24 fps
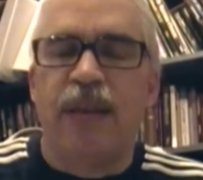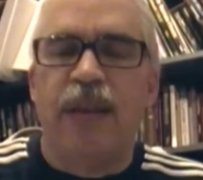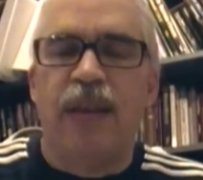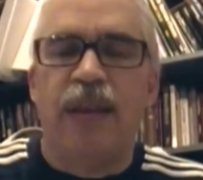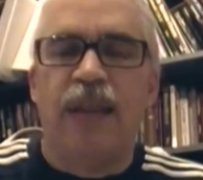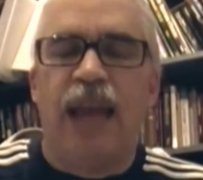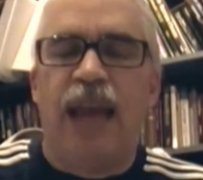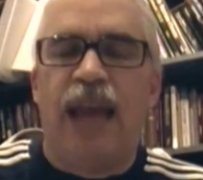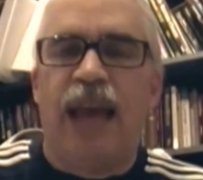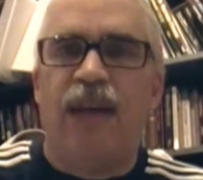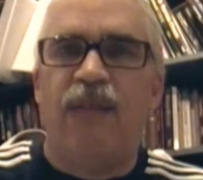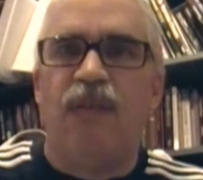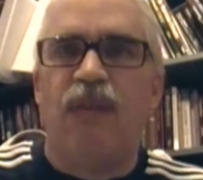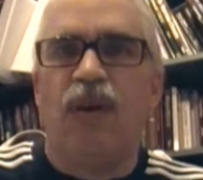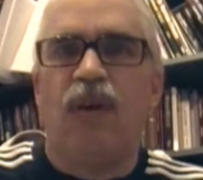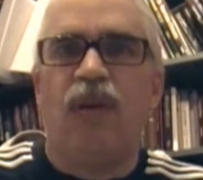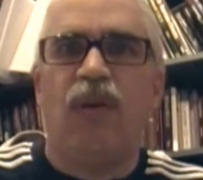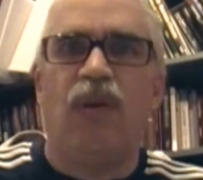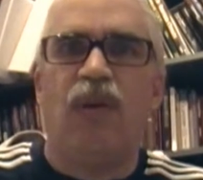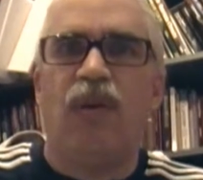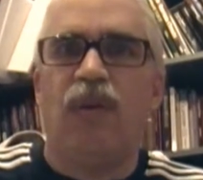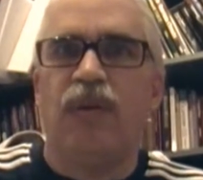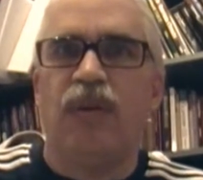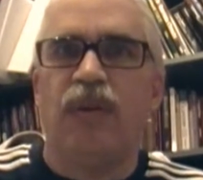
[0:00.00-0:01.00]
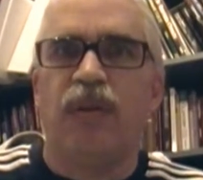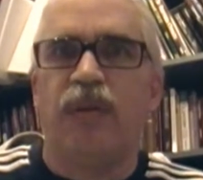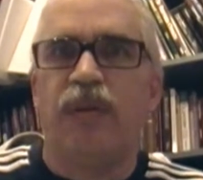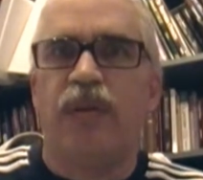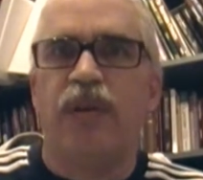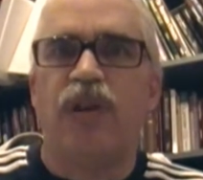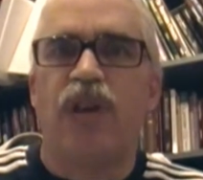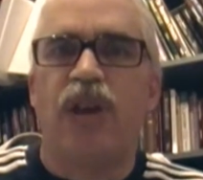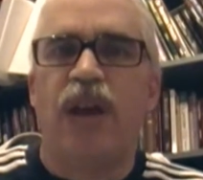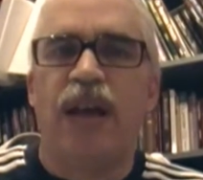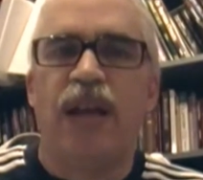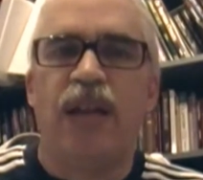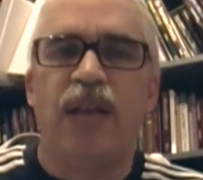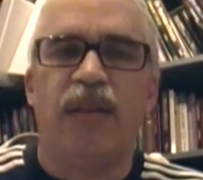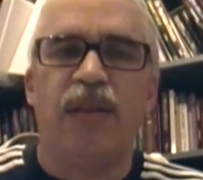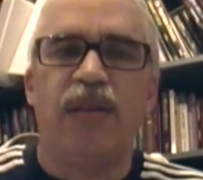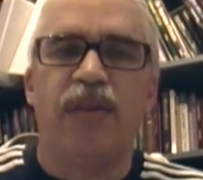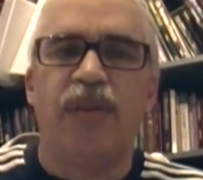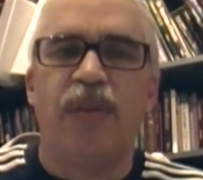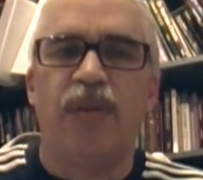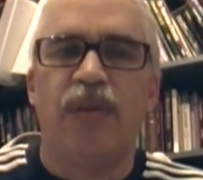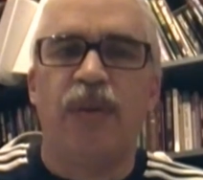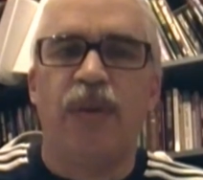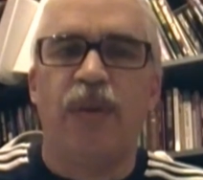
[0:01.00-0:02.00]
They didn't have a cauldron or a
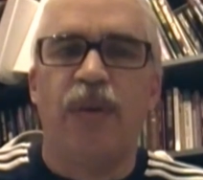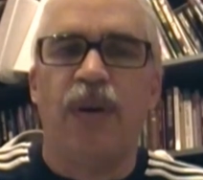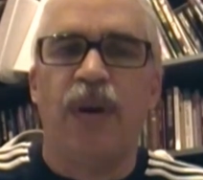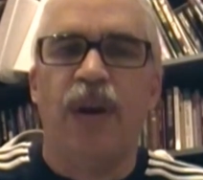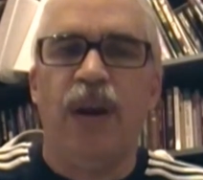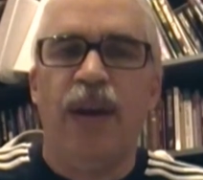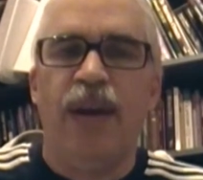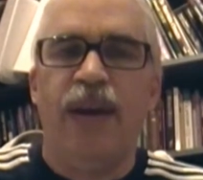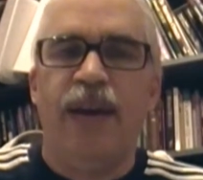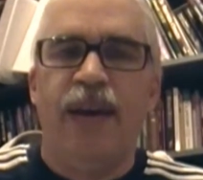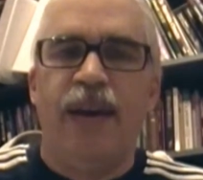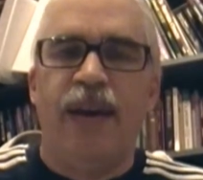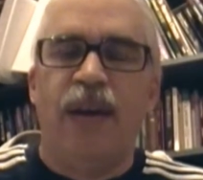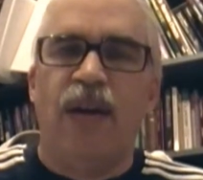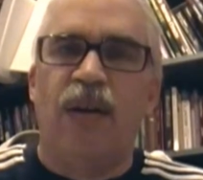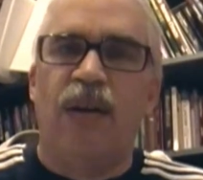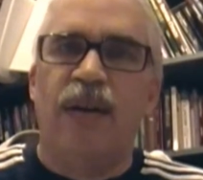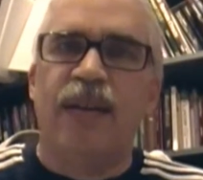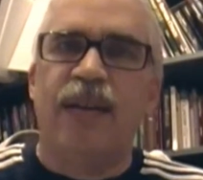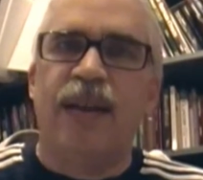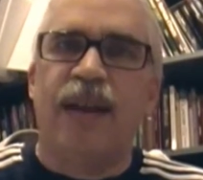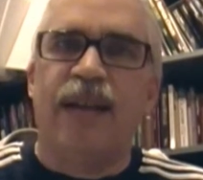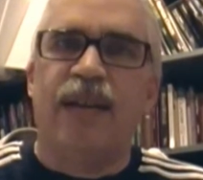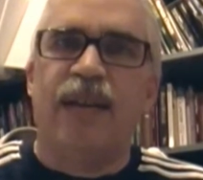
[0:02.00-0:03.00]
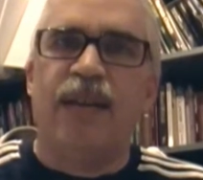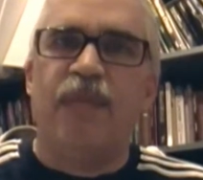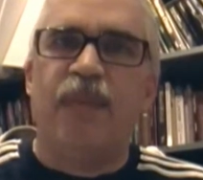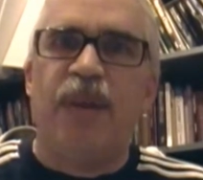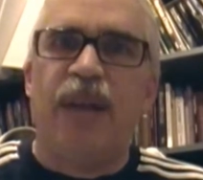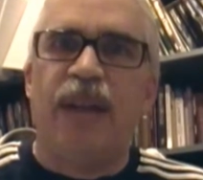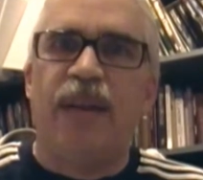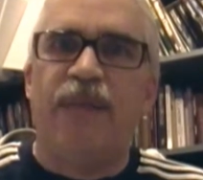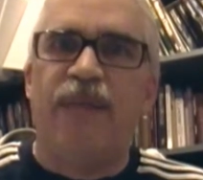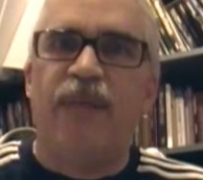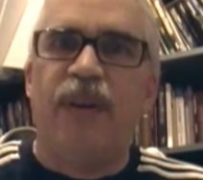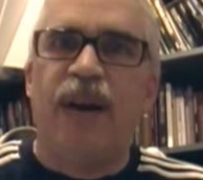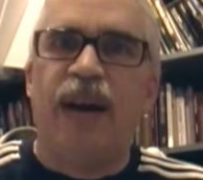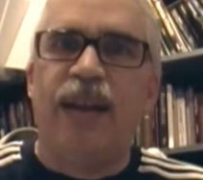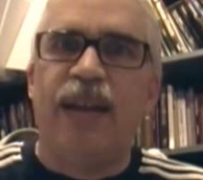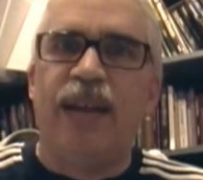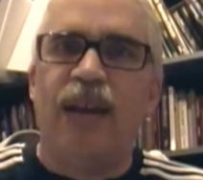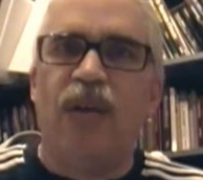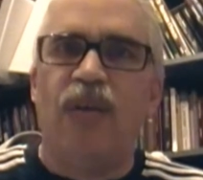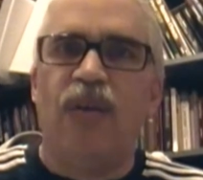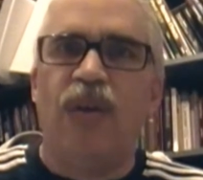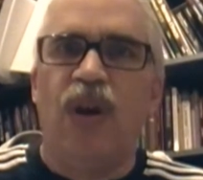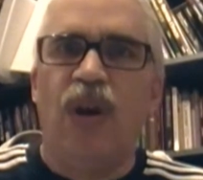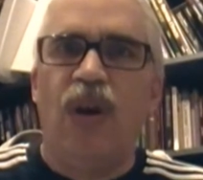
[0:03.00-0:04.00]
chalice, so they were contacting me to
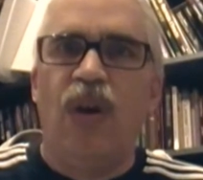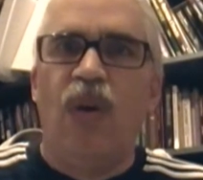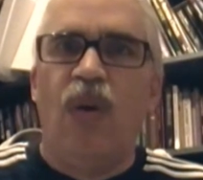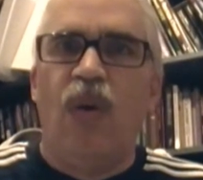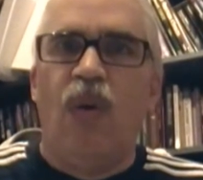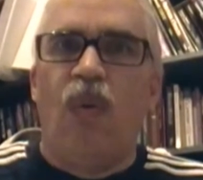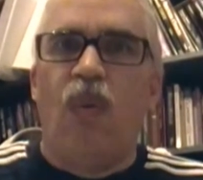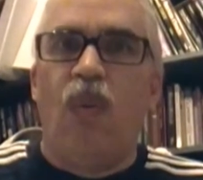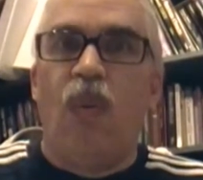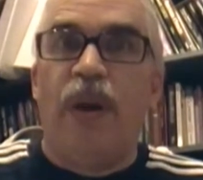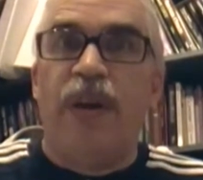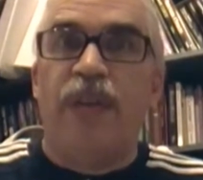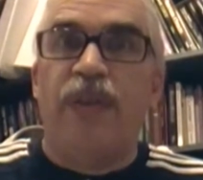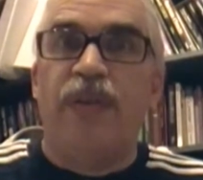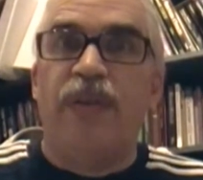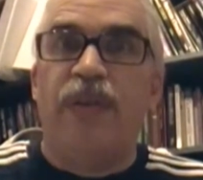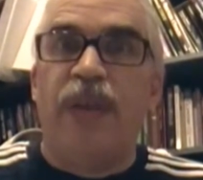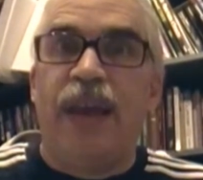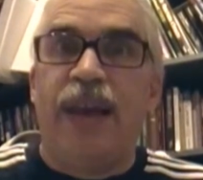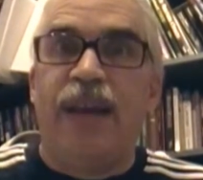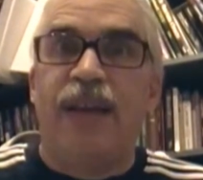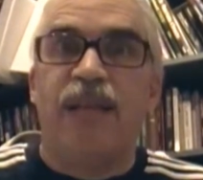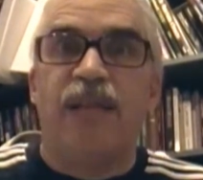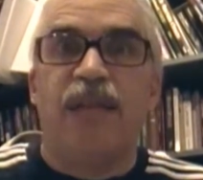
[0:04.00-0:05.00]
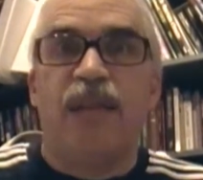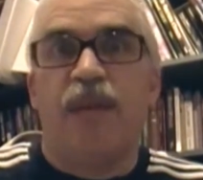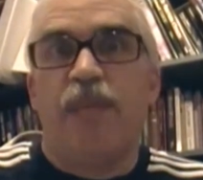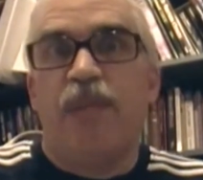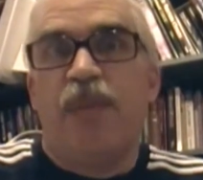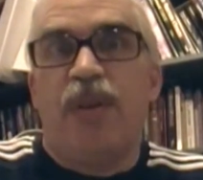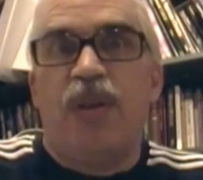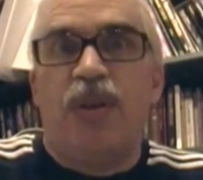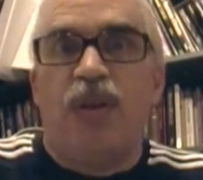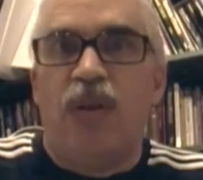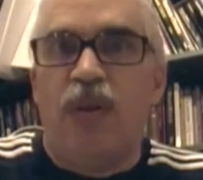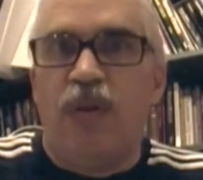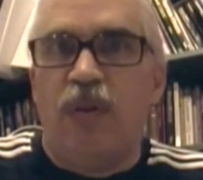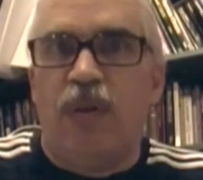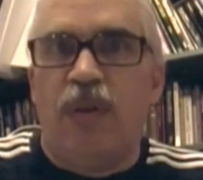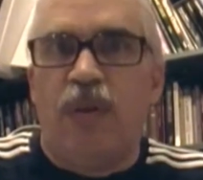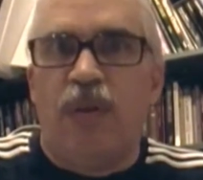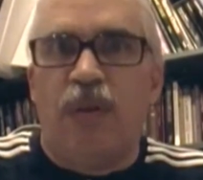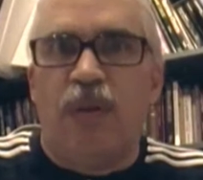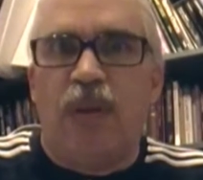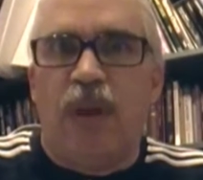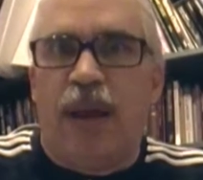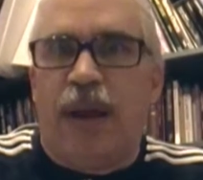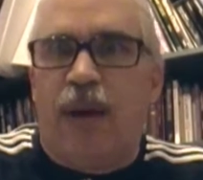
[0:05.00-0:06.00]
find out whether they could
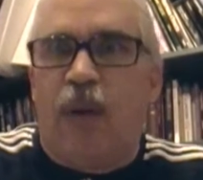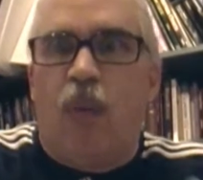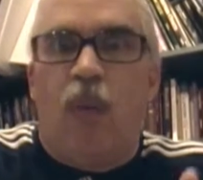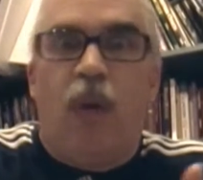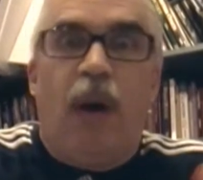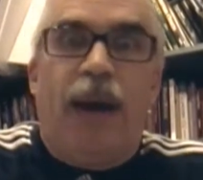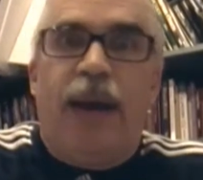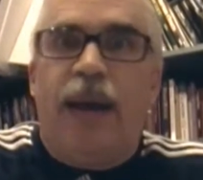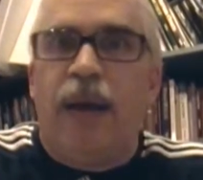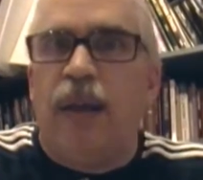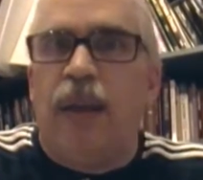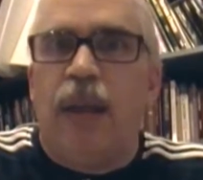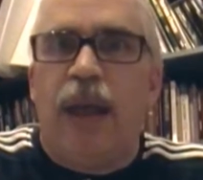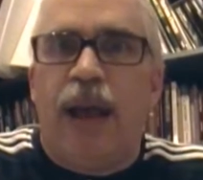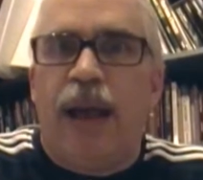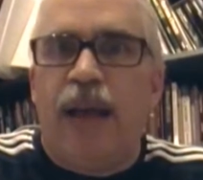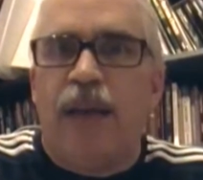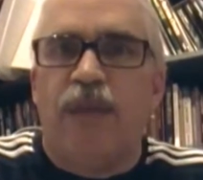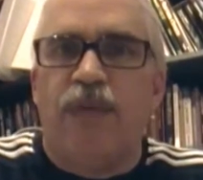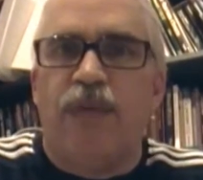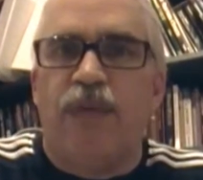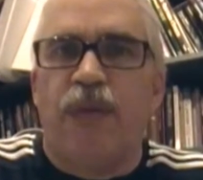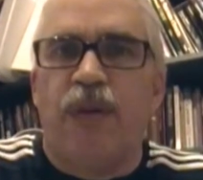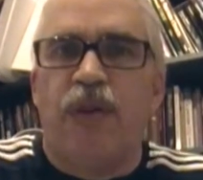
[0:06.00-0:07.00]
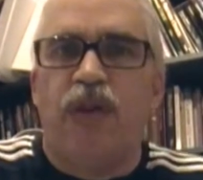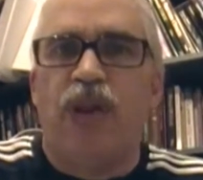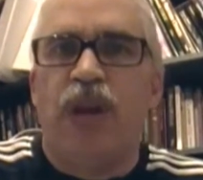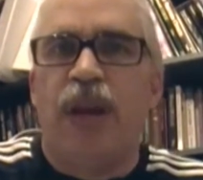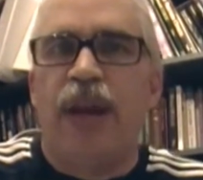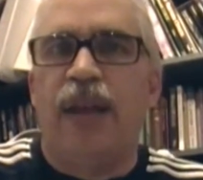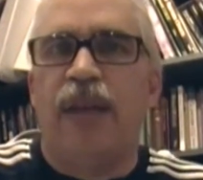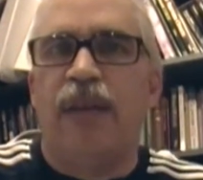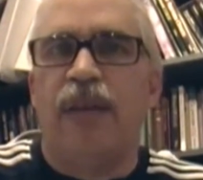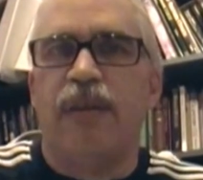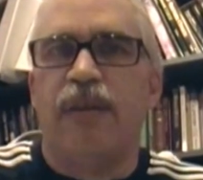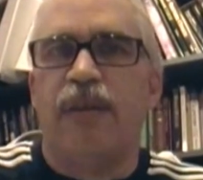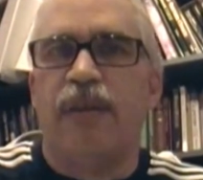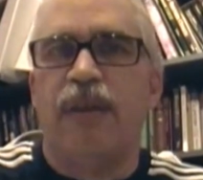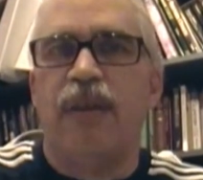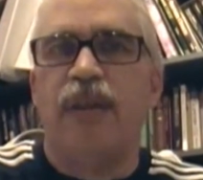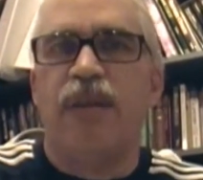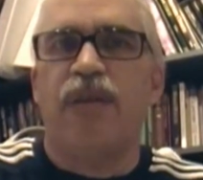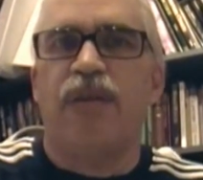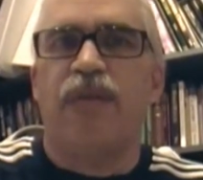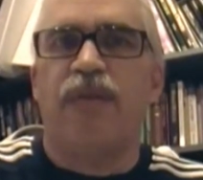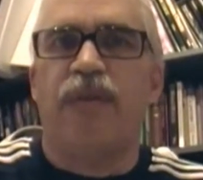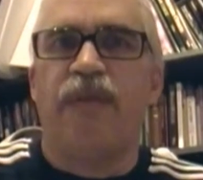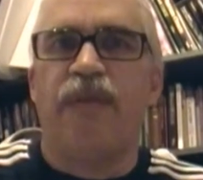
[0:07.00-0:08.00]
substitute like a wine glass for a chalice
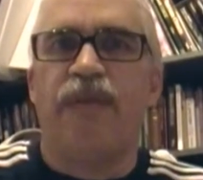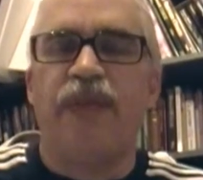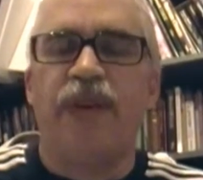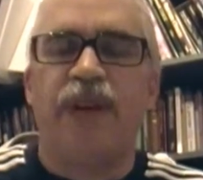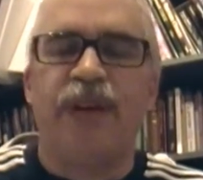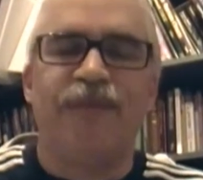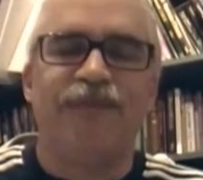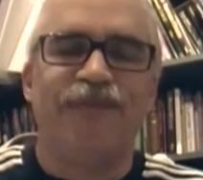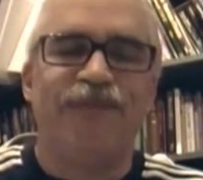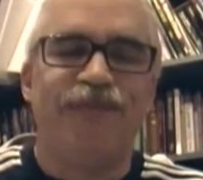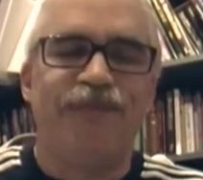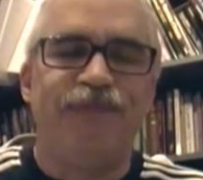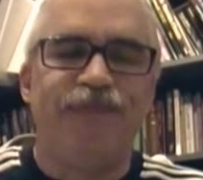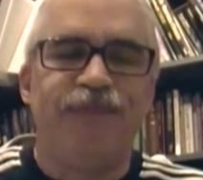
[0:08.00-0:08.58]
and this sort of thing.